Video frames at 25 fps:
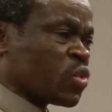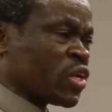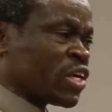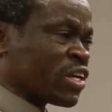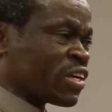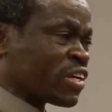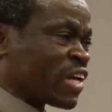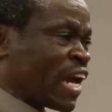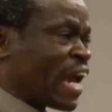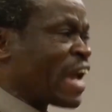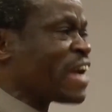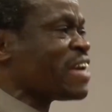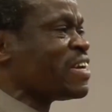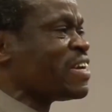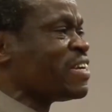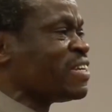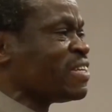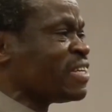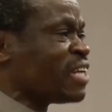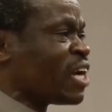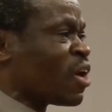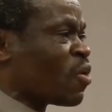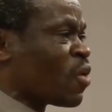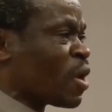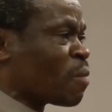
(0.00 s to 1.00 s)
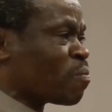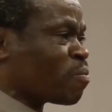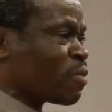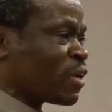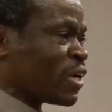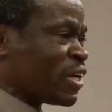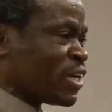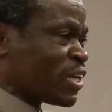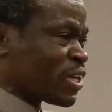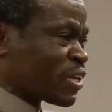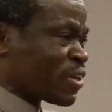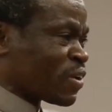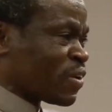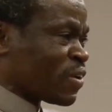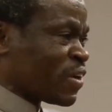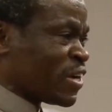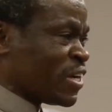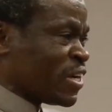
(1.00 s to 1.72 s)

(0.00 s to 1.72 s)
we gained our political